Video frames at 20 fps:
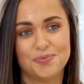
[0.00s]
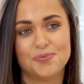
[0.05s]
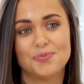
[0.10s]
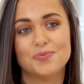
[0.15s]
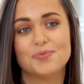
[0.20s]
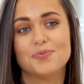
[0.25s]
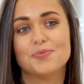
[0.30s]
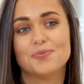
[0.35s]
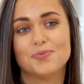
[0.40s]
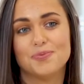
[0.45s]

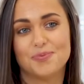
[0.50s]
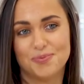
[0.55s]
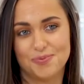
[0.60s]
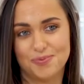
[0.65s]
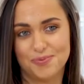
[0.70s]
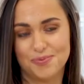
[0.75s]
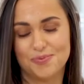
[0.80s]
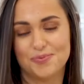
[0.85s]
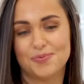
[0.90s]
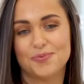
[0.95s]

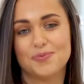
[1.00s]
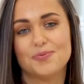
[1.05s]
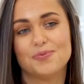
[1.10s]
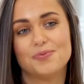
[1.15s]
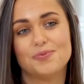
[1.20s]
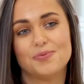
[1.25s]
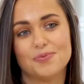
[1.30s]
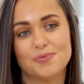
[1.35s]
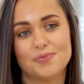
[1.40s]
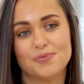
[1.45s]

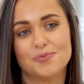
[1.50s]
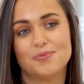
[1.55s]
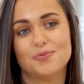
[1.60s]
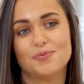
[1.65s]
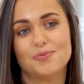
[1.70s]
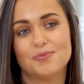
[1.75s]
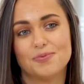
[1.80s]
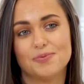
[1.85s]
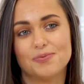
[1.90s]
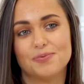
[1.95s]

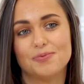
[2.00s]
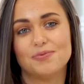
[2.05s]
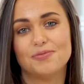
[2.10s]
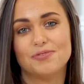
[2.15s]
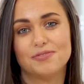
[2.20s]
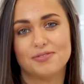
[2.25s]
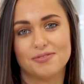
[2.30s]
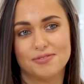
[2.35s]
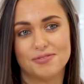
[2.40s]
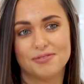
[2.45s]

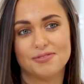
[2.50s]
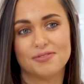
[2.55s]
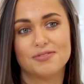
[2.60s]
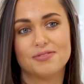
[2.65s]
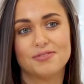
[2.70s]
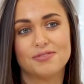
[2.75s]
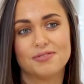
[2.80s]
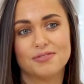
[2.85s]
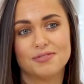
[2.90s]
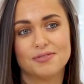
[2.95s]

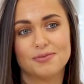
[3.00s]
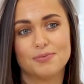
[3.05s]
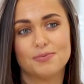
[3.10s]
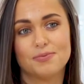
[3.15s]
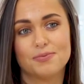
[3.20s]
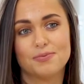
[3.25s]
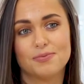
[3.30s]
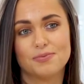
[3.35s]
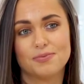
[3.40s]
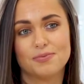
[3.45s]

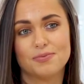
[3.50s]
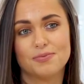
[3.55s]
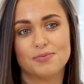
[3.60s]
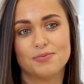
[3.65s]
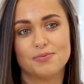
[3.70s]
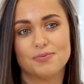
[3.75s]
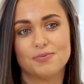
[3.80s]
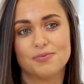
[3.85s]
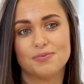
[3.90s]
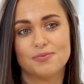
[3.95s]

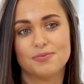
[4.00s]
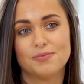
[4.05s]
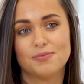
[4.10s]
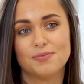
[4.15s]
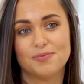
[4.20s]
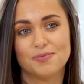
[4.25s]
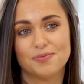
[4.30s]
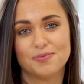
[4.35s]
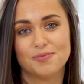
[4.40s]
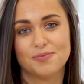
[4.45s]

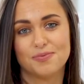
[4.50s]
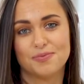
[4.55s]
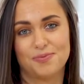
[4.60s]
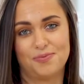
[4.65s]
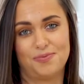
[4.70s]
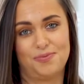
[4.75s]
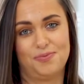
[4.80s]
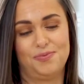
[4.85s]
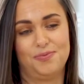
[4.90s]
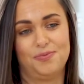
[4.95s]

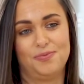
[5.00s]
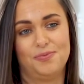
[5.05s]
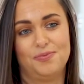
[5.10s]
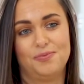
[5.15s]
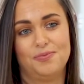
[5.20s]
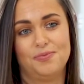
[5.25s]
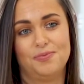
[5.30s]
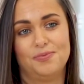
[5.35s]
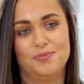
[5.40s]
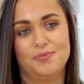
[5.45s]

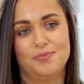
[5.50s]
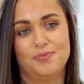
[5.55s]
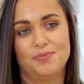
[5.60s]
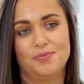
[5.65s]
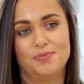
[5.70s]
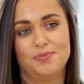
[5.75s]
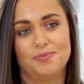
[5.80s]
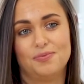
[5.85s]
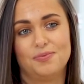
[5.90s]
[no speech]